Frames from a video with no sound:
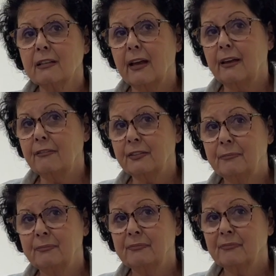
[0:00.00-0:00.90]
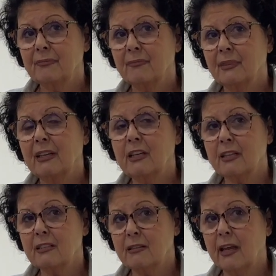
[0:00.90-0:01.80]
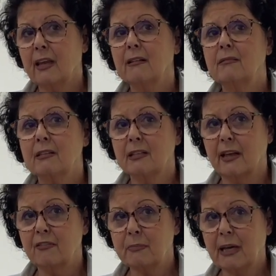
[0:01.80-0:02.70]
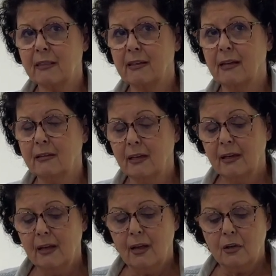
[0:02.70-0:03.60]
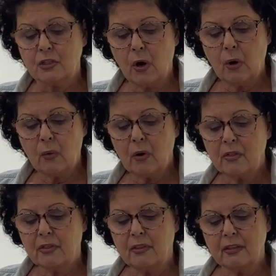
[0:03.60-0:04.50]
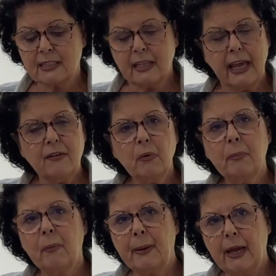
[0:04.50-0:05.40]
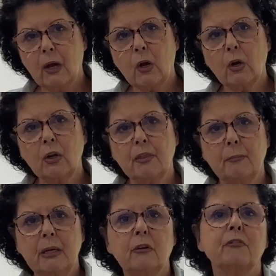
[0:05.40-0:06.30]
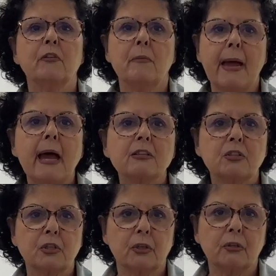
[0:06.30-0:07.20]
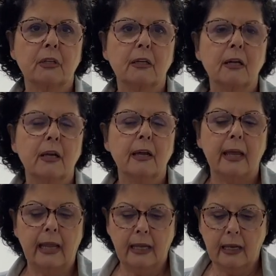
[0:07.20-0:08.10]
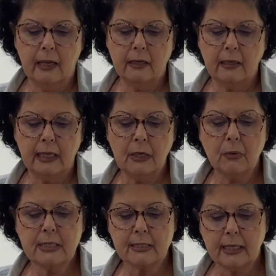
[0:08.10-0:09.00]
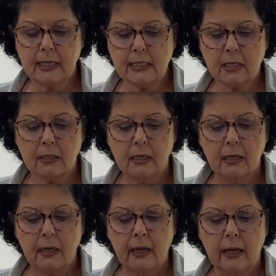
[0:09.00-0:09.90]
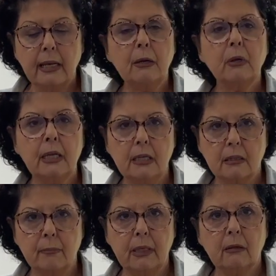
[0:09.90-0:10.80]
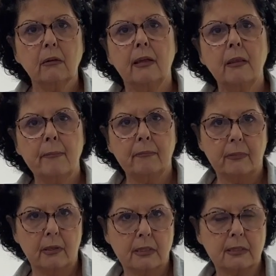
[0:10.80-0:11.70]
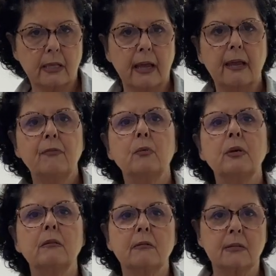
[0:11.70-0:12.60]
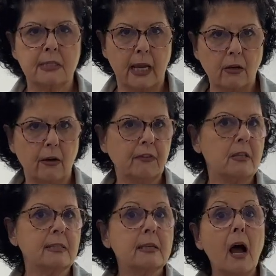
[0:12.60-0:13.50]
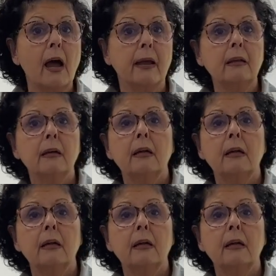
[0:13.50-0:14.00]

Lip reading: slave. And yes, they had slaves back then. So the slave would prepare the meal for the master, and he would sit and he would eat the meal, and the slave would stand off to the side,